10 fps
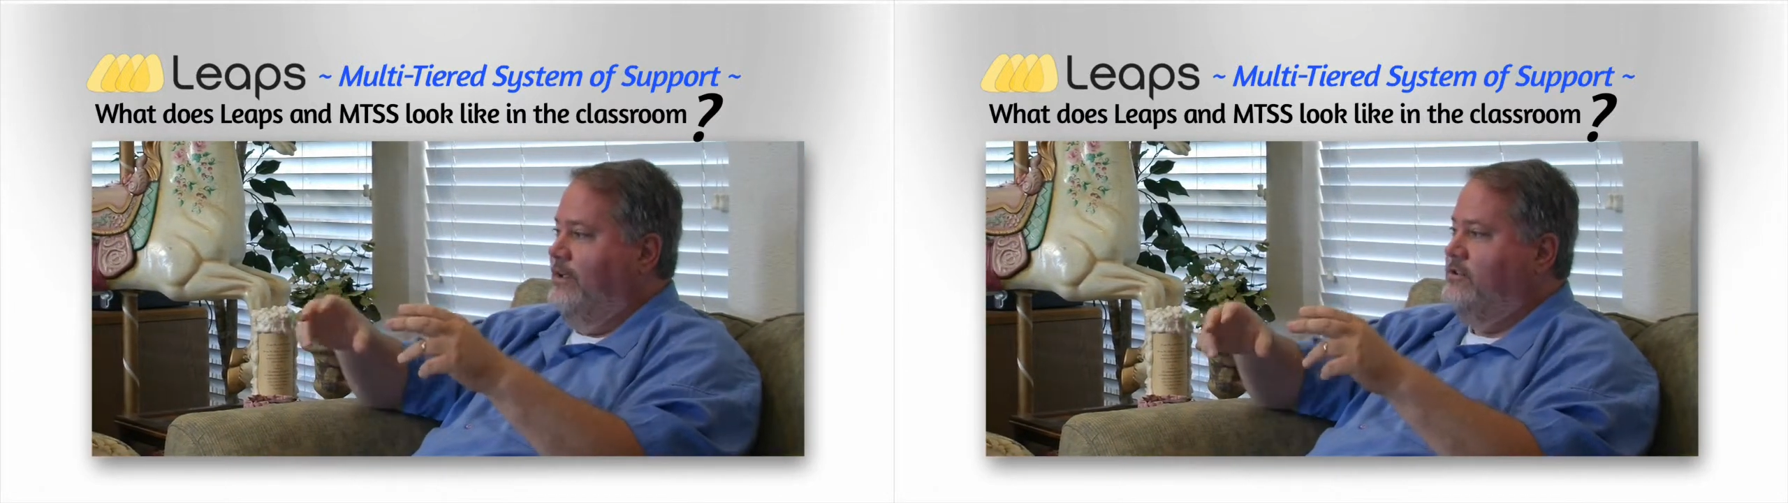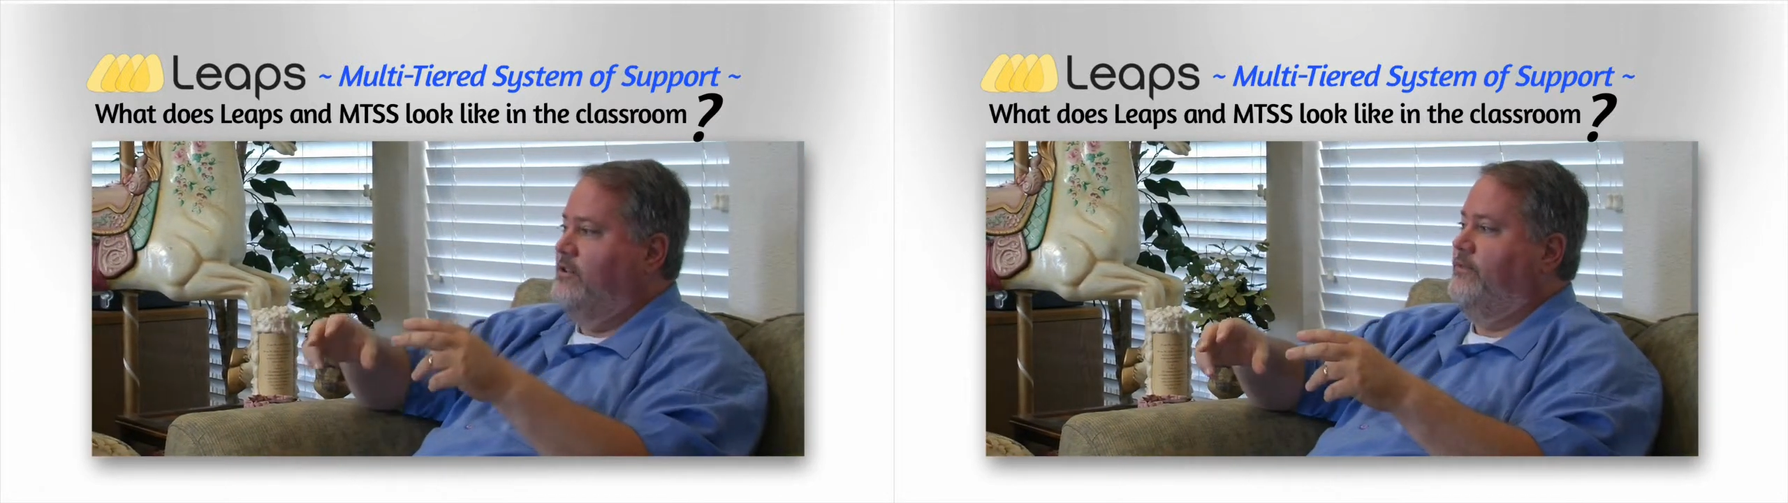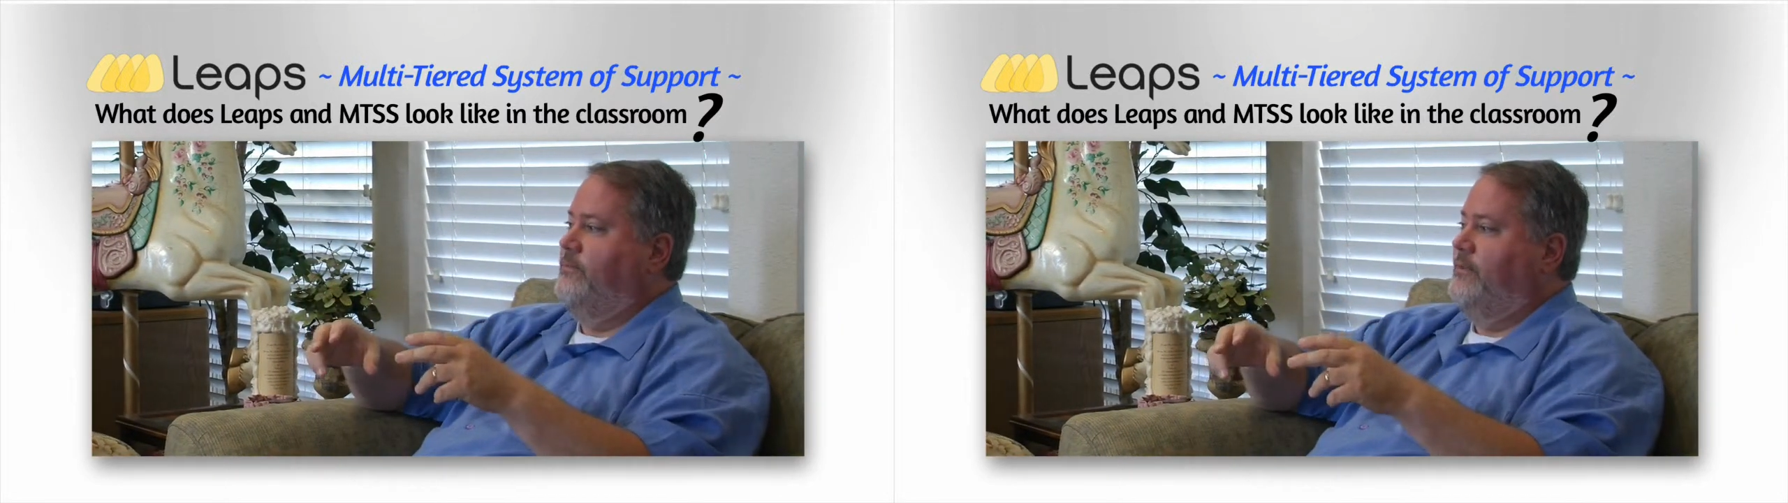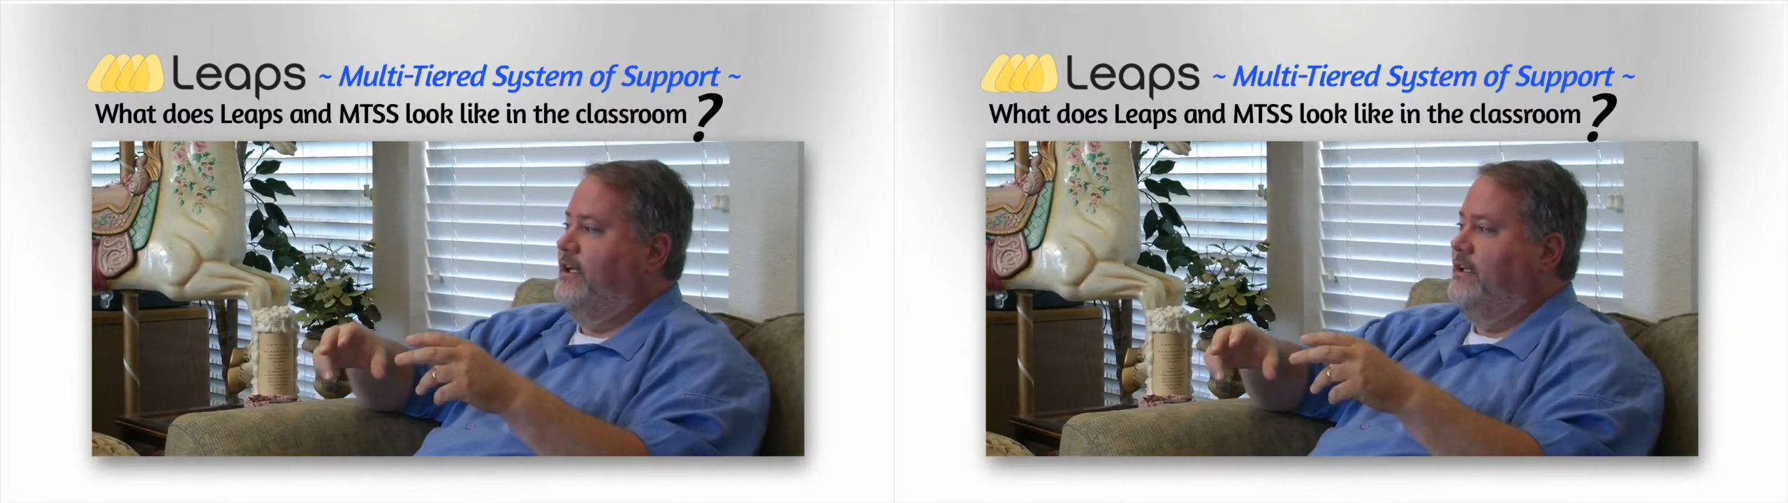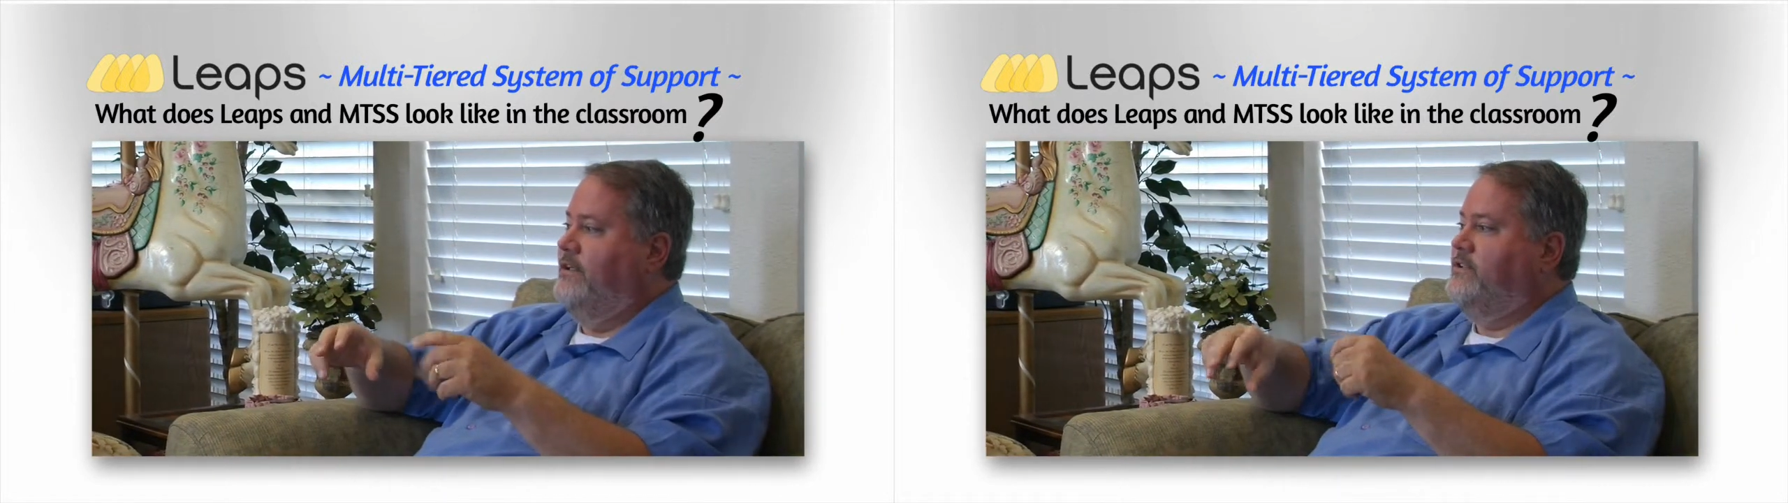these different
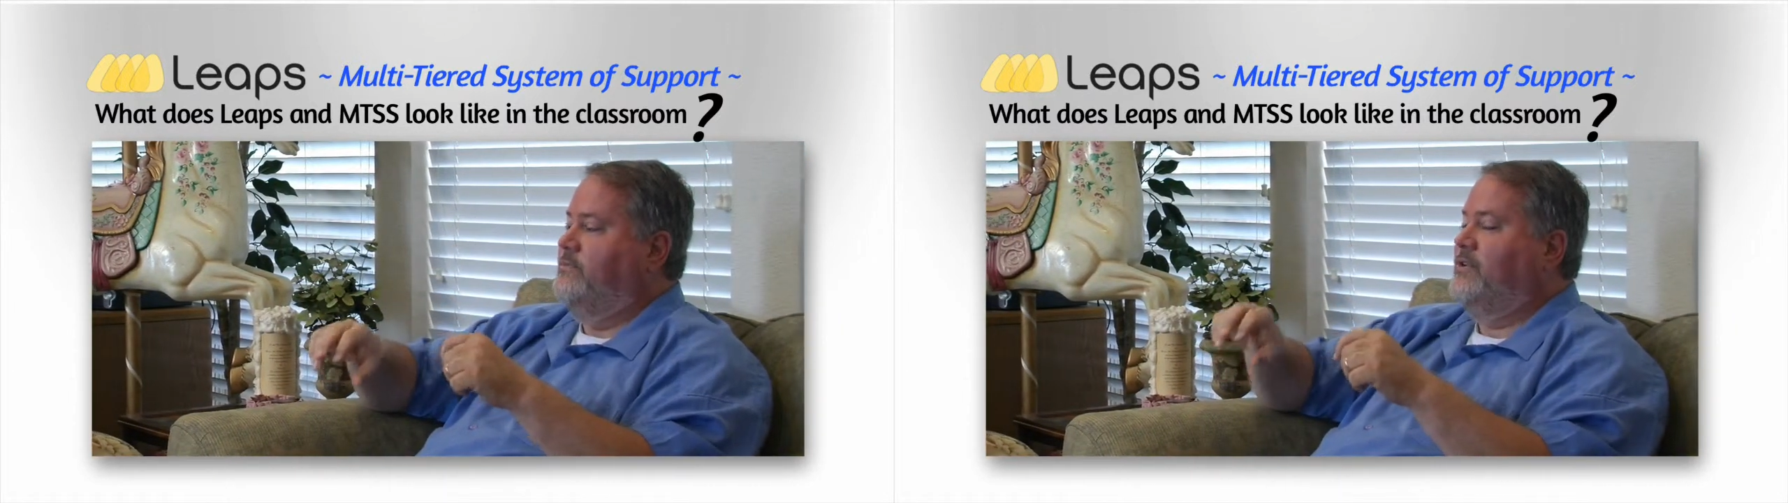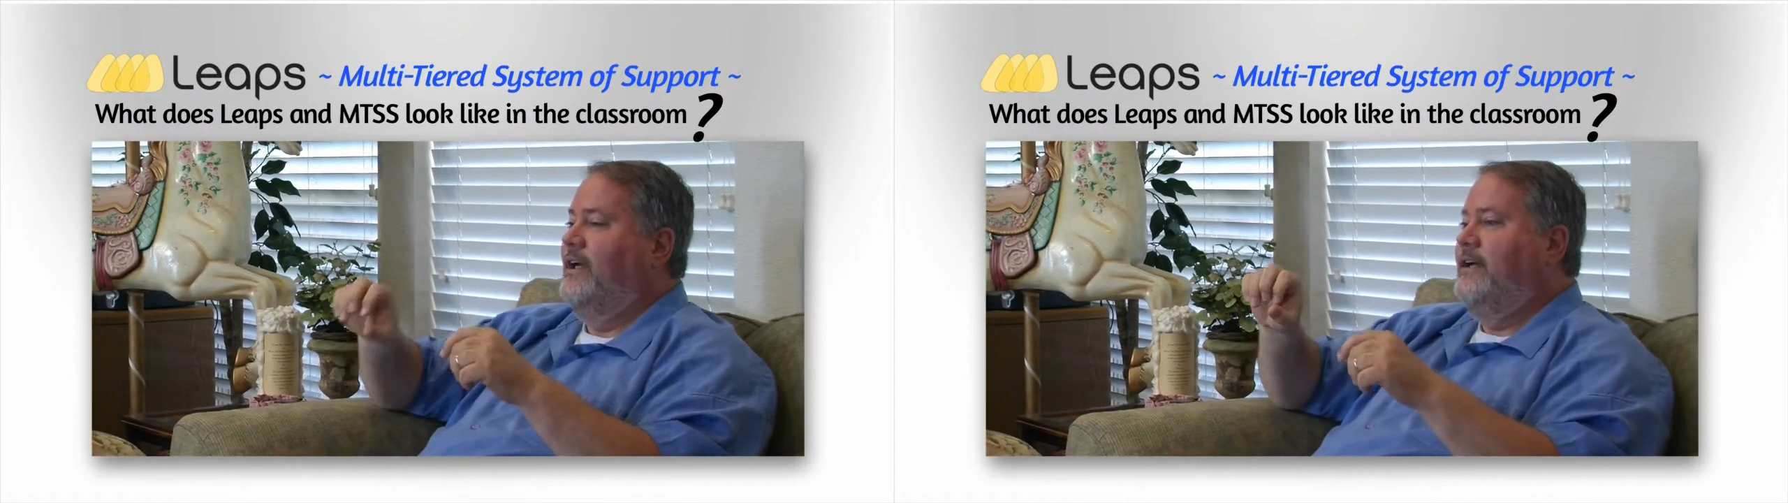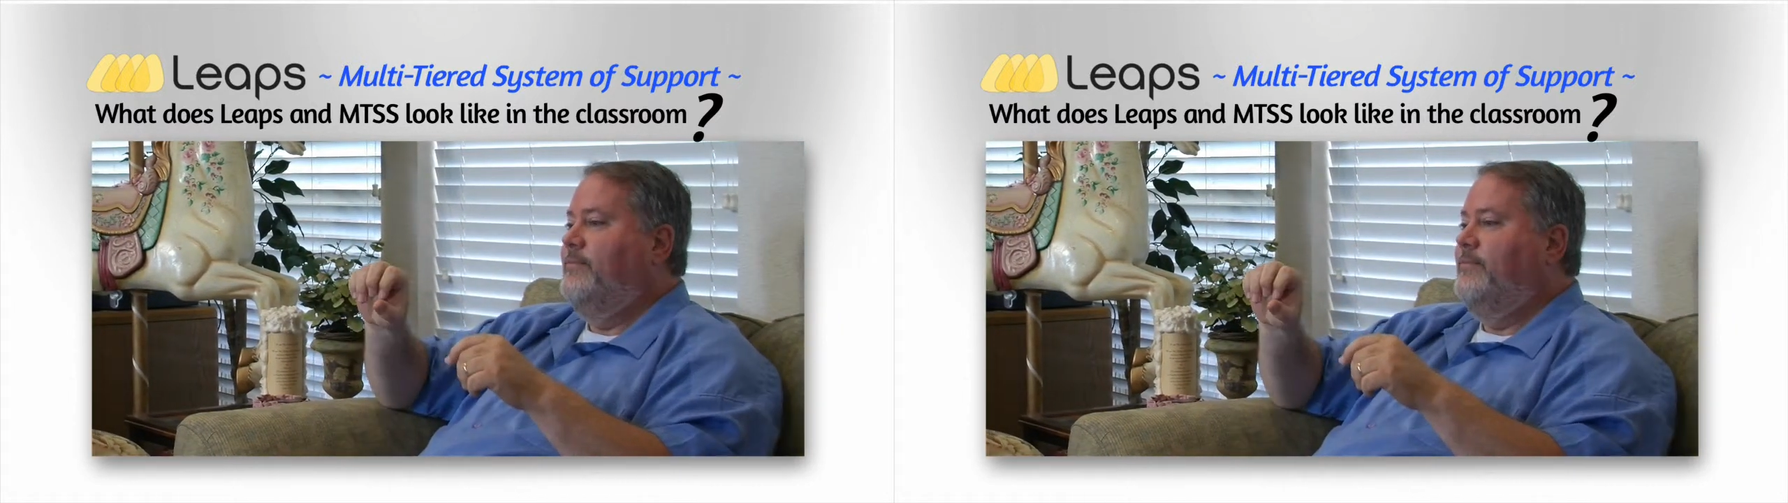mechanisms